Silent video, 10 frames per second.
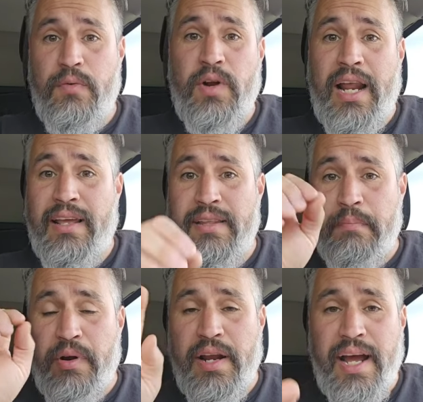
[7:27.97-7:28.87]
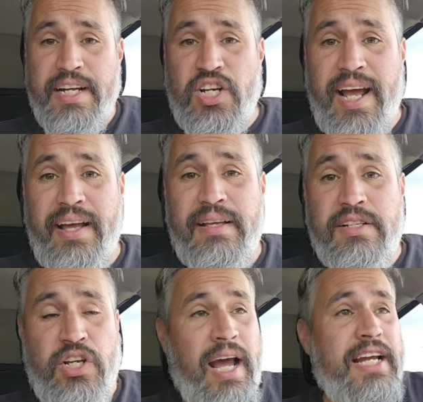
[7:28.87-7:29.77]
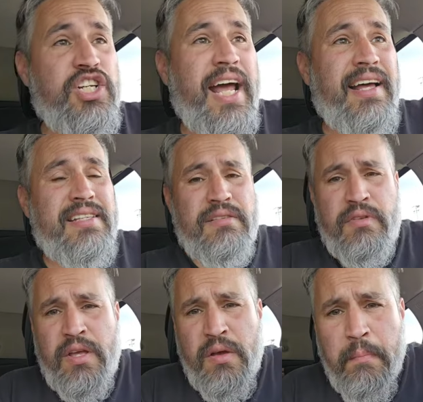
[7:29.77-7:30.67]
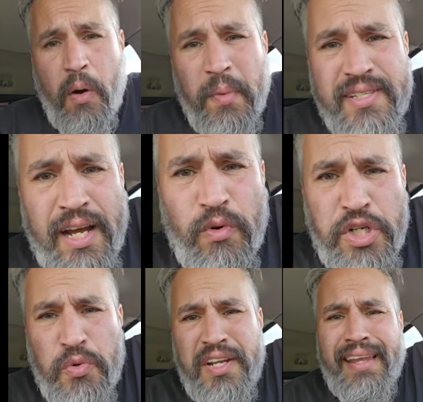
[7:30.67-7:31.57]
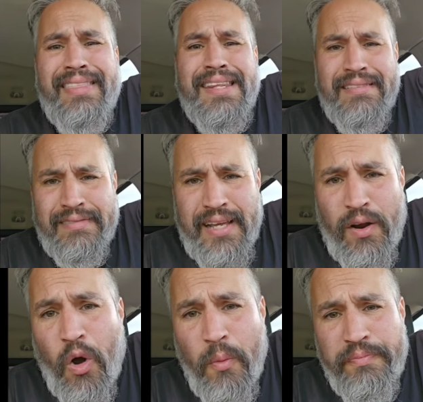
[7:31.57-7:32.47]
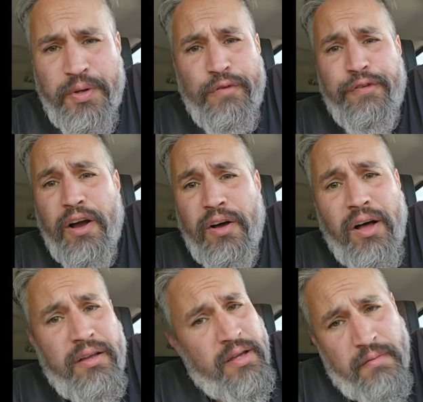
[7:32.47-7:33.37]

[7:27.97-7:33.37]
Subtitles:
We're not letting the brain hijack us in moments that we're doing nothing at home, doing fuck all.